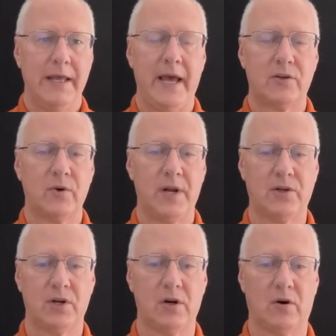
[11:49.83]
Yeah,
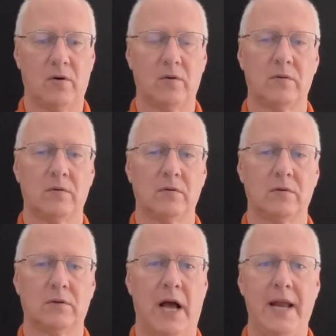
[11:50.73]
traditional
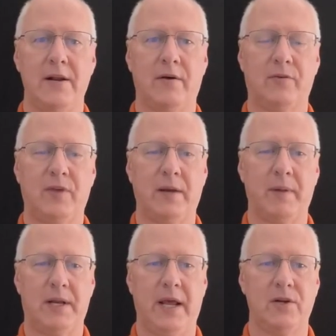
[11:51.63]
kind of
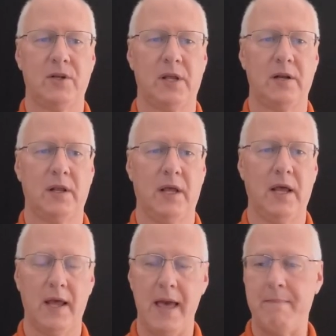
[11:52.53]
segmentation,
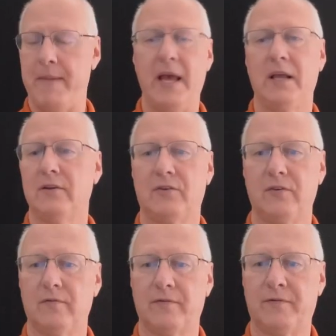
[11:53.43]
it may
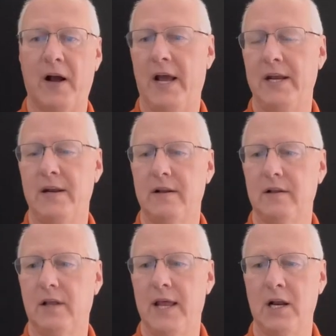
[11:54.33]
find
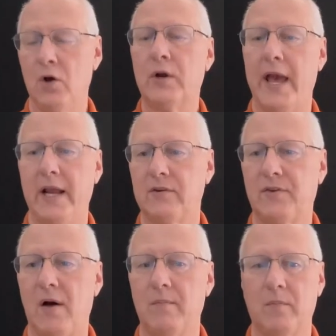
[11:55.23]
and locate
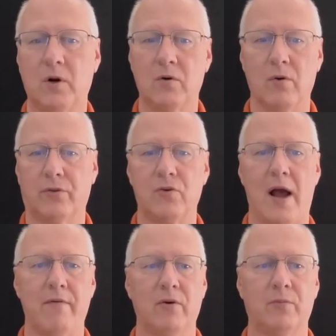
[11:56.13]
some growth
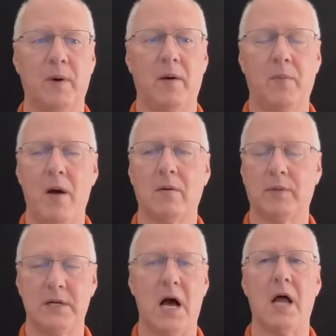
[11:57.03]
drivers, but
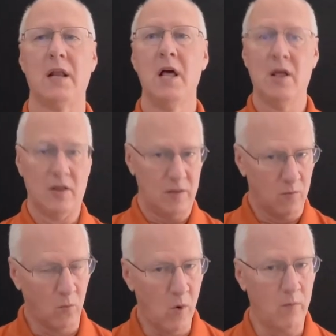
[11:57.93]
probably not
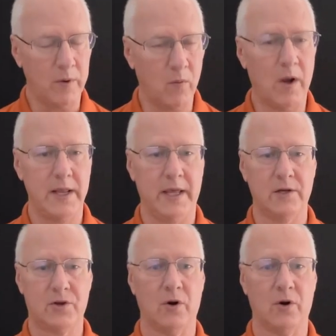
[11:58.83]
what we want in